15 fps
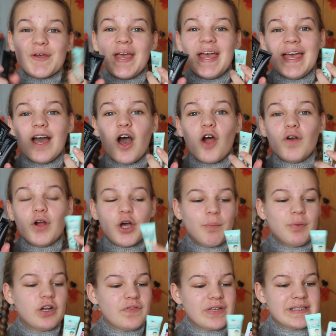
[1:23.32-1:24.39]
So here are a
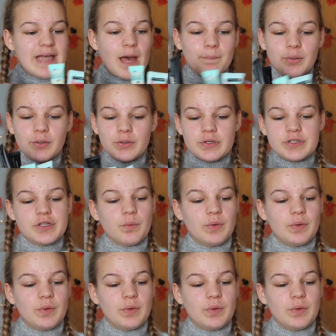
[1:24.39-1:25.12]
couple of examples.